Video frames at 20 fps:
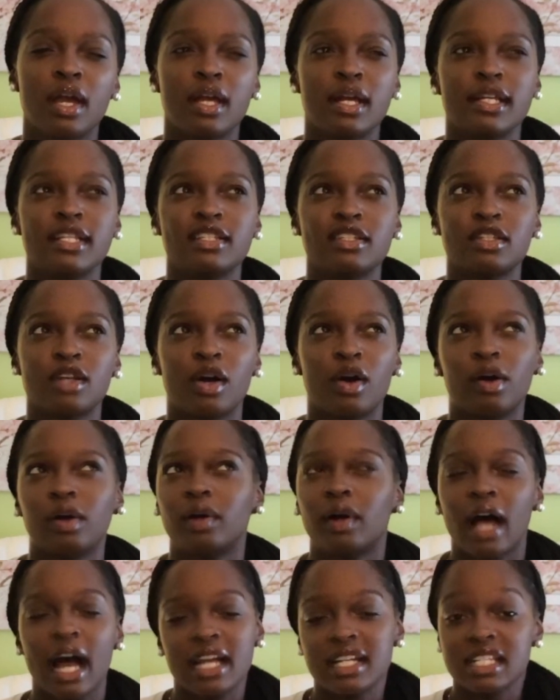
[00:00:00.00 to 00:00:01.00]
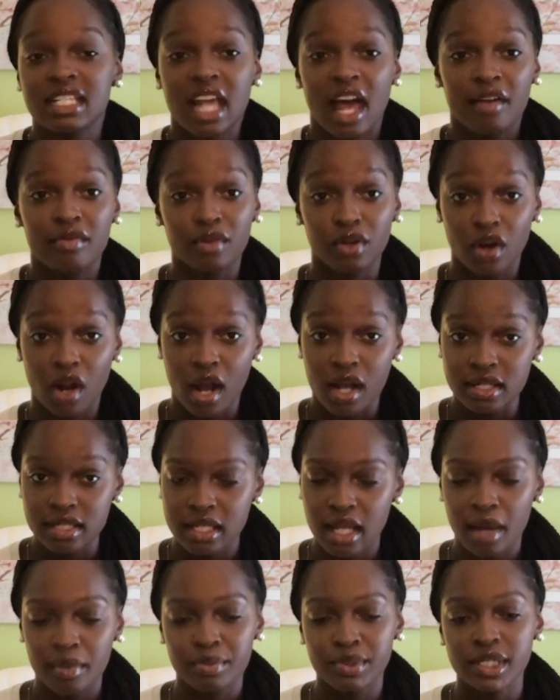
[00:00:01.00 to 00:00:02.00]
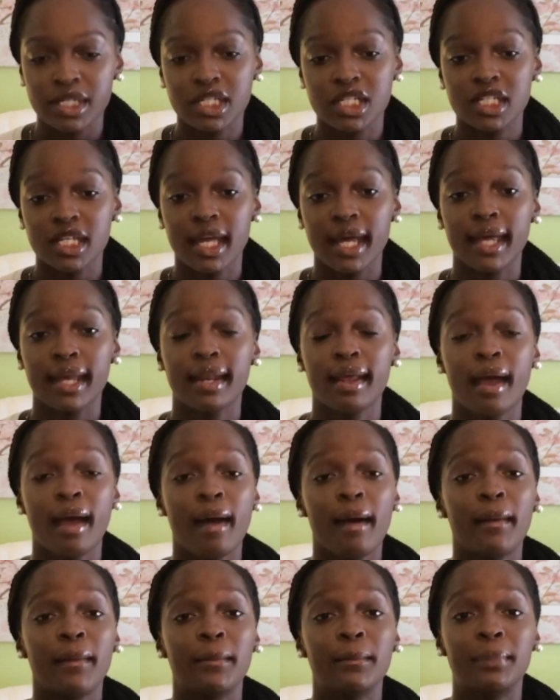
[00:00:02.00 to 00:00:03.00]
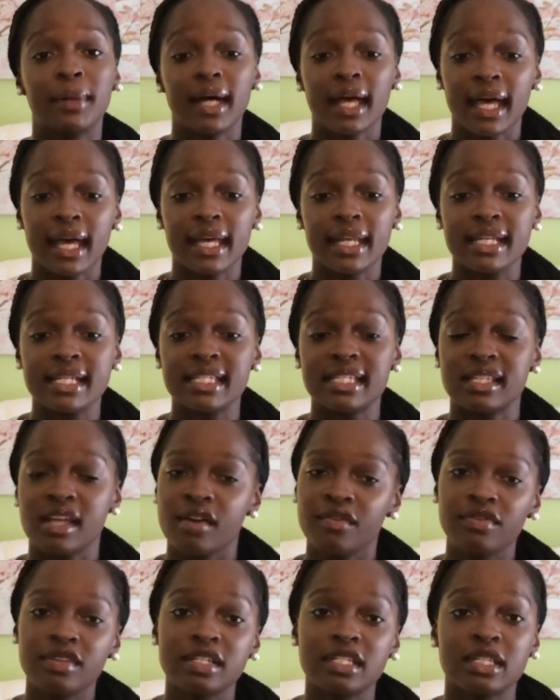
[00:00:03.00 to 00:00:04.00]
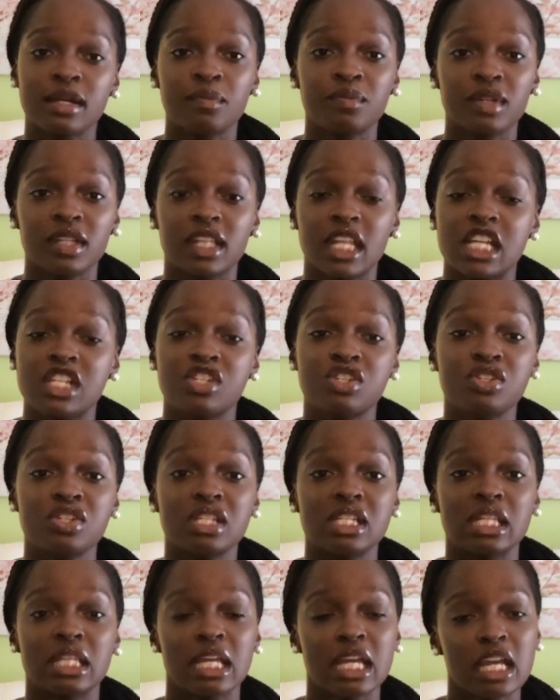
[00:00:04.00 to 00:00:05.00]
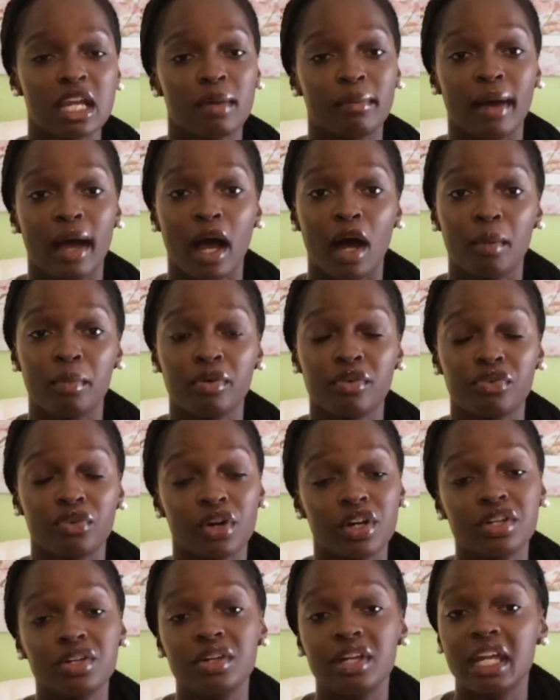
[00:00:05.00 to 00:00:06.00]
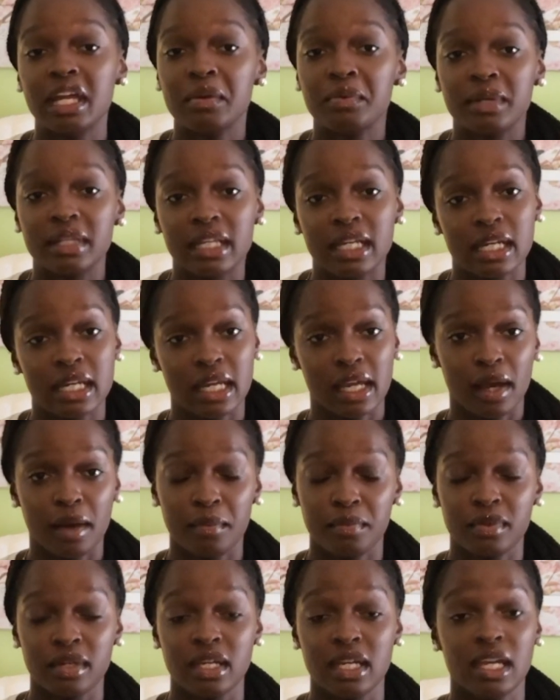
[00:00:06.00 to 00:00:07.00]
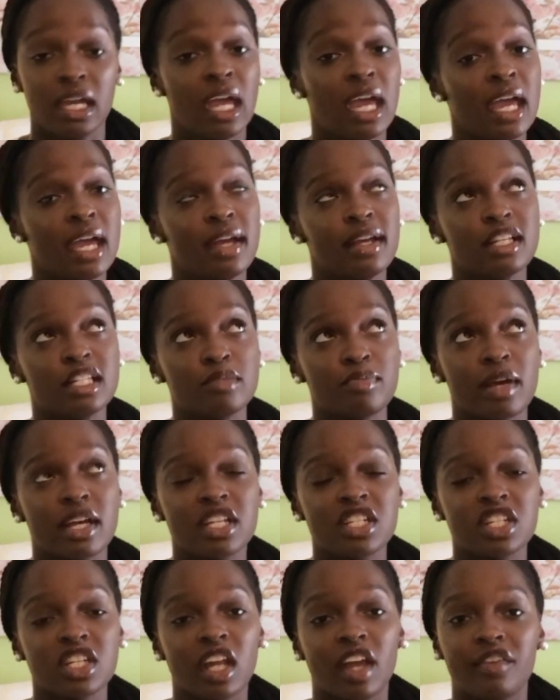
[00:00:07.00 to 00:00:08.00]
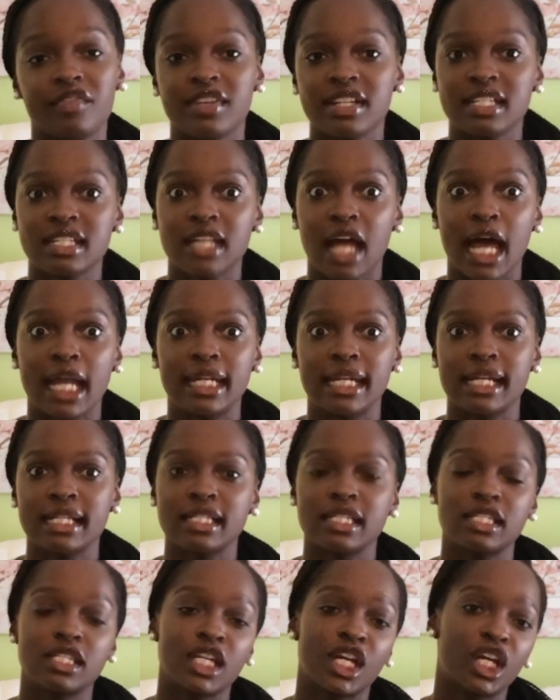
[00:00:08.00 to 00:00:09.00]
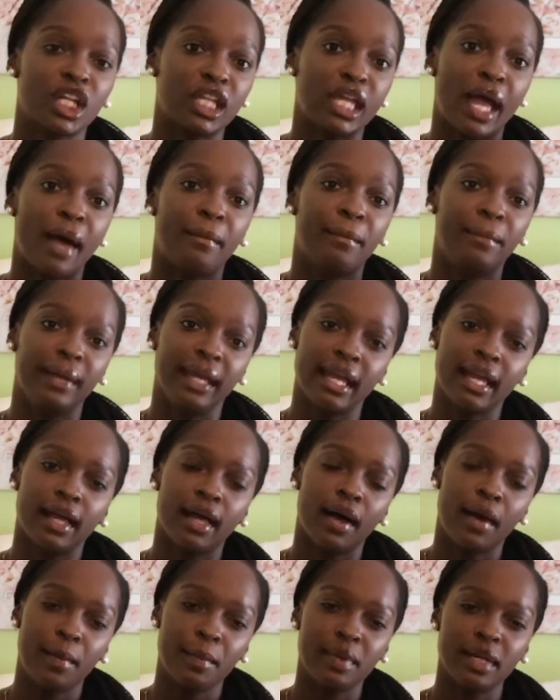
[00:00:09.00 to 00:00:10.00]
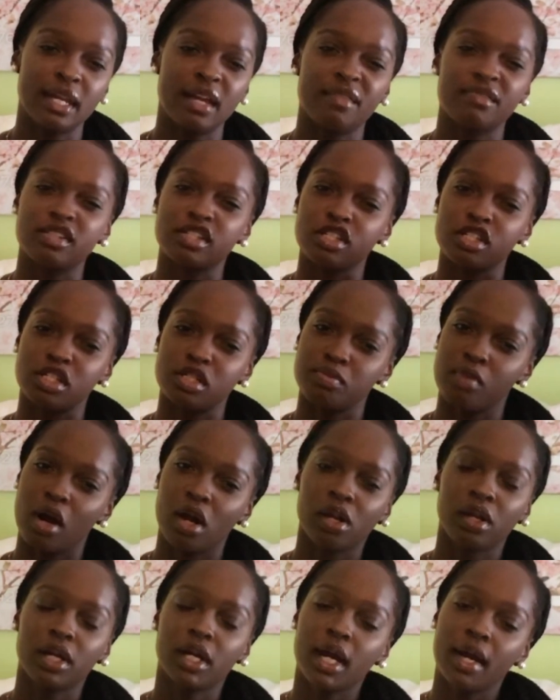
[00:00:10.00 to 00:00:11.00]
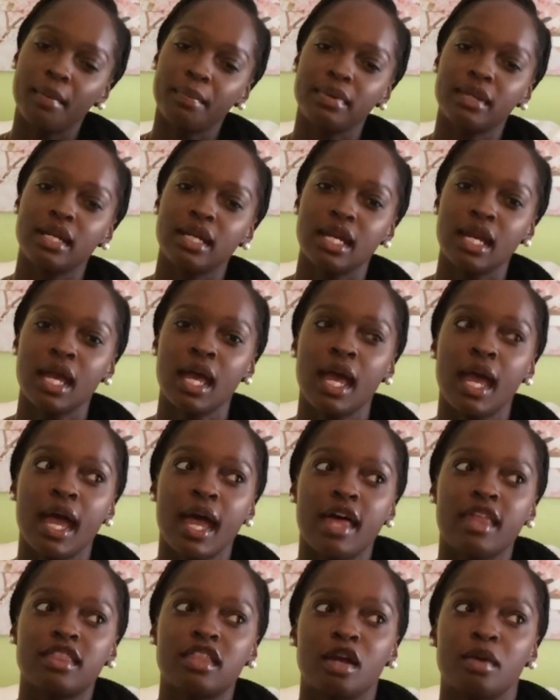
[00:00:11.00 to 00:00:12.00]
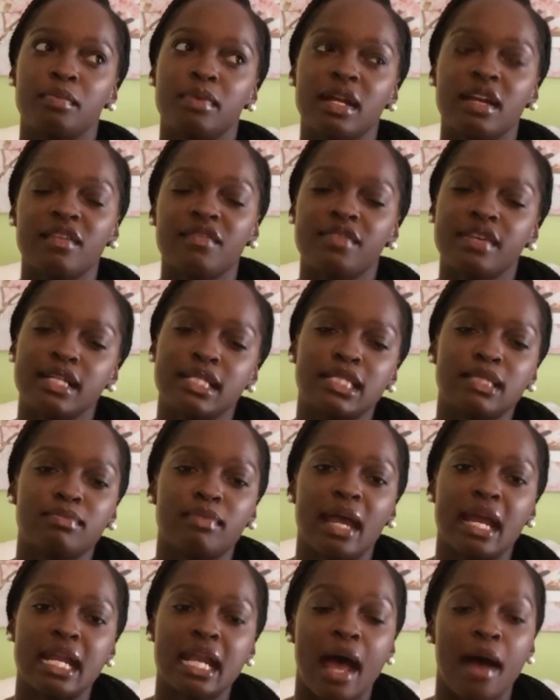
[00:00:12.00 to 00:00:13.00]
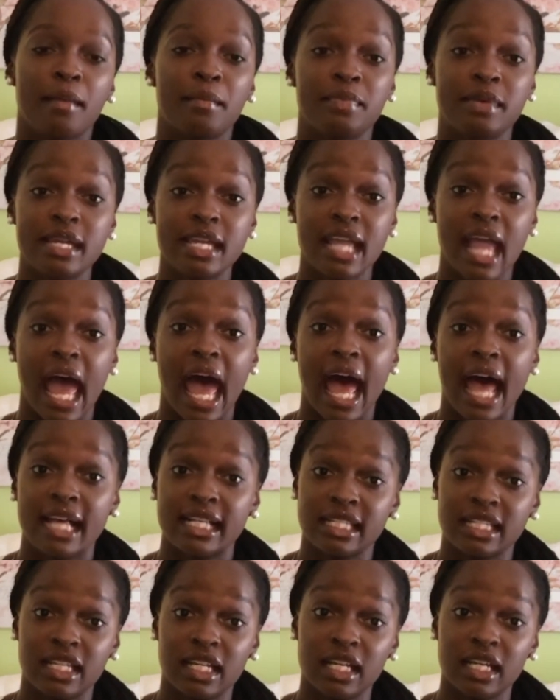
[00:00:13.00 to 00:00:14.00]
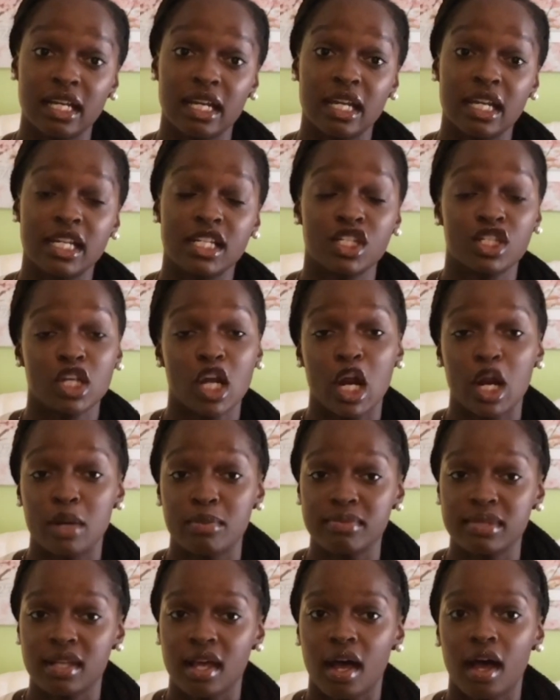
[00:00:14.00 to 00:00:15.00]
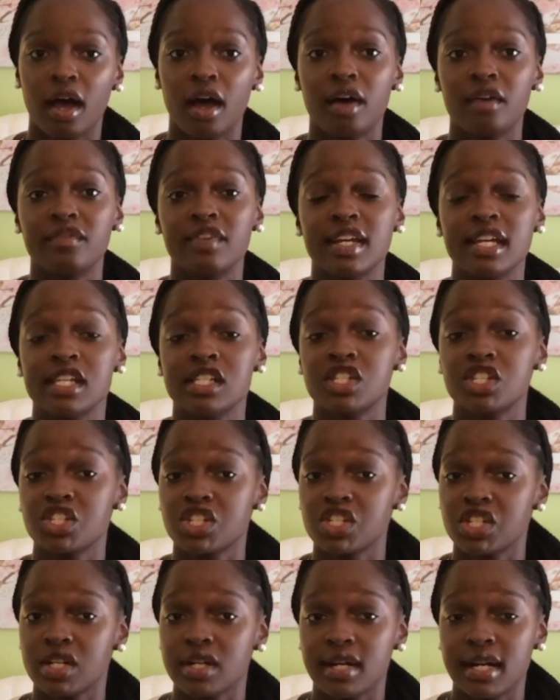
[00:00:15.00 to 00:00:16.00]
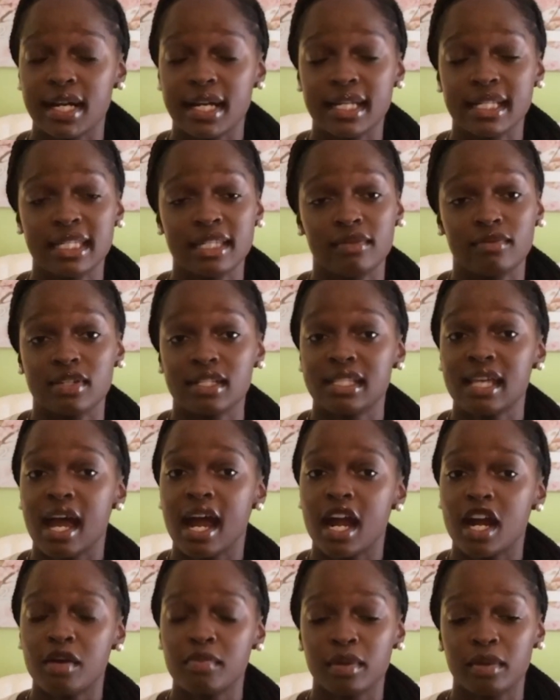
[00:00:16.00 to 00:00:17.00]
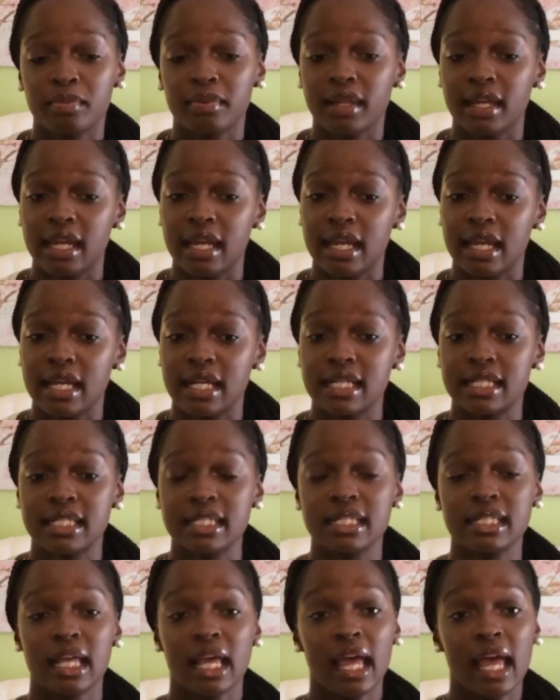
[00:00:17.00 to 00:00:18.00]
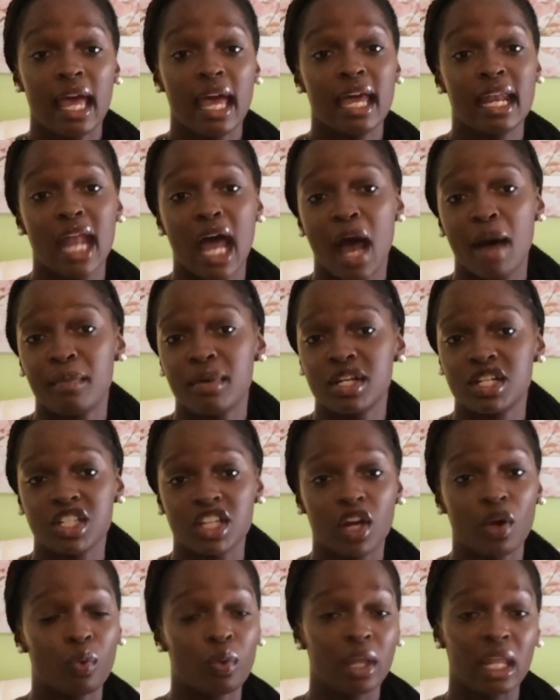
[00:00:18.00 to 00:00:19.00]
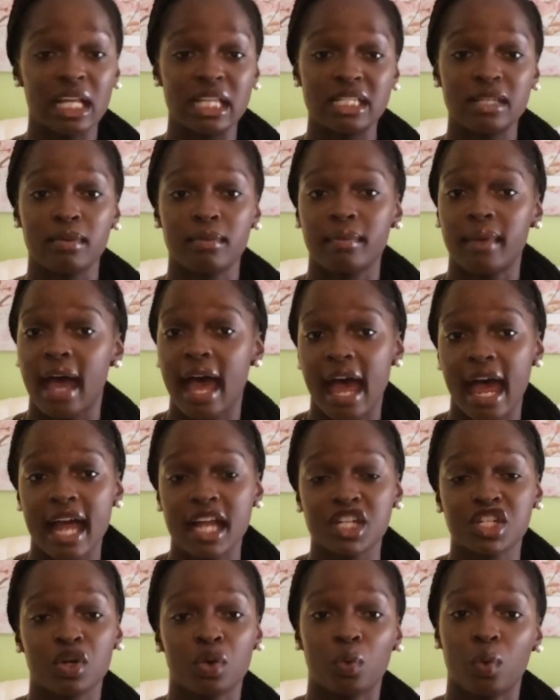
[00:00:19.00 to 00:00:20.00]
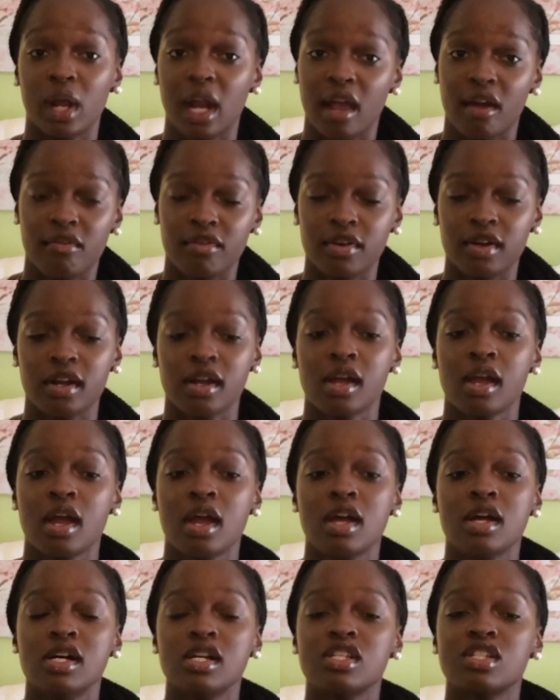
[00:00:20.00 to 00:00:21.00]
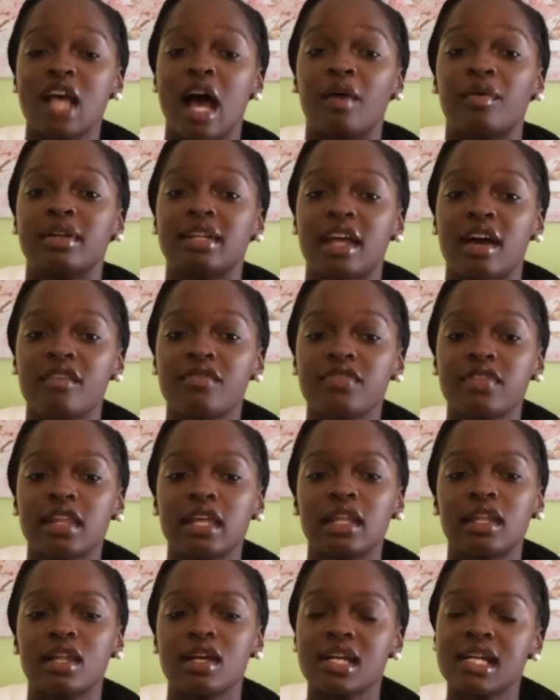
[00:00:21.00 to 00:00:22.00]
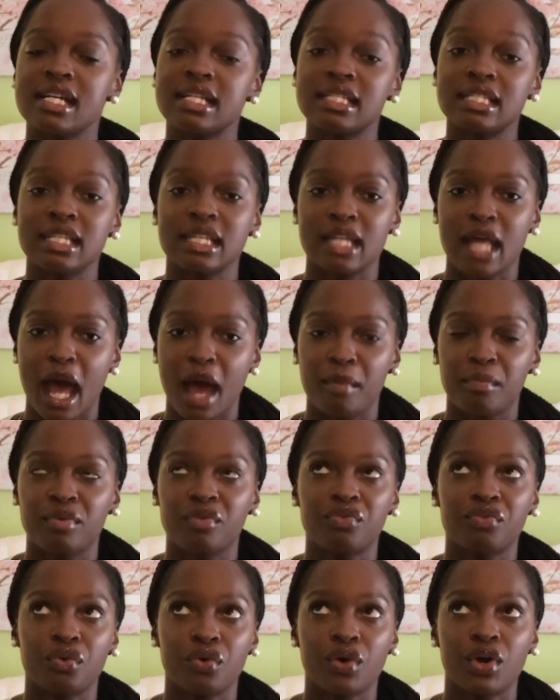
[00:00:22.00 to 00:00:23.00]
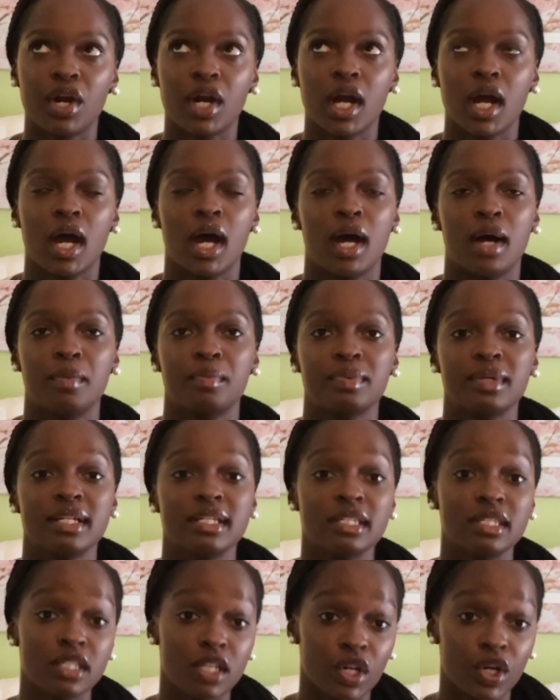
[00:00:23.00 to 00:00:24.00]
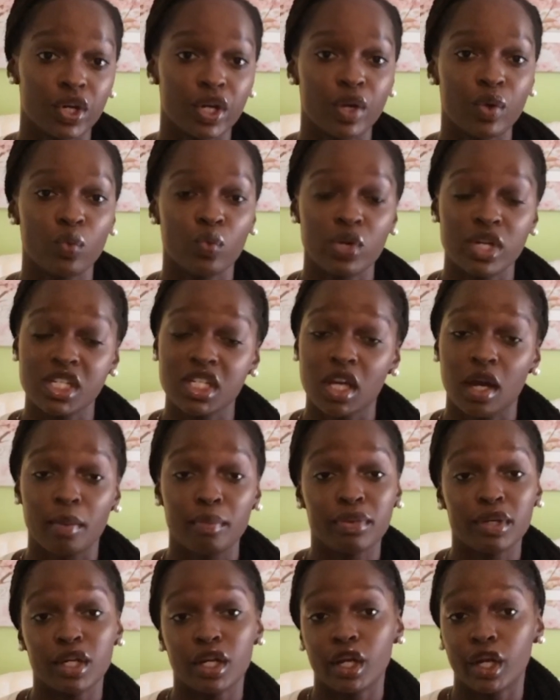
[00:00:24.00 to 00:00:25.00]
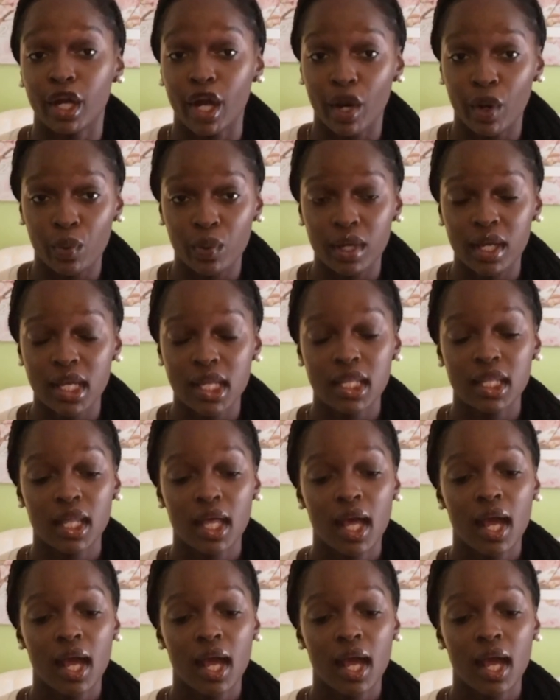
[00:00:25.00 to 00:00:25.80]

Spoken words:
and so I just haven't crossed that bridge yet. But it's definitely something that you should think about before you get with any company, especially if it's not necessarily a big company. If it's a smaller company, their benefits may not be as good in terms of insurance and retirement plans and how much they're willing to match or whatever. So I would definitely look into that before considering which company to go with